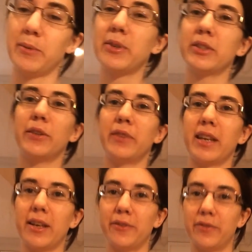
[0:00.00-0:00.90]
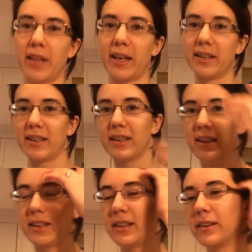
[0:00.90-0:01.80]
especially if they give, like,
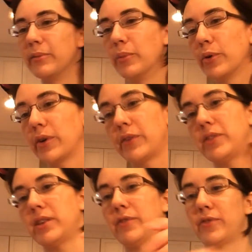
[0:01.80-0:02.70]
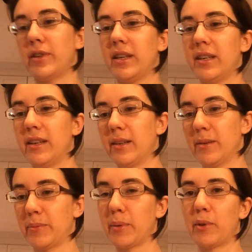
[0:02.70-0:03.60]
more of the free
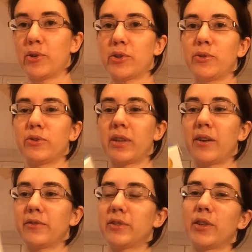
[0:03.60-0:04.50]
promotional stuff.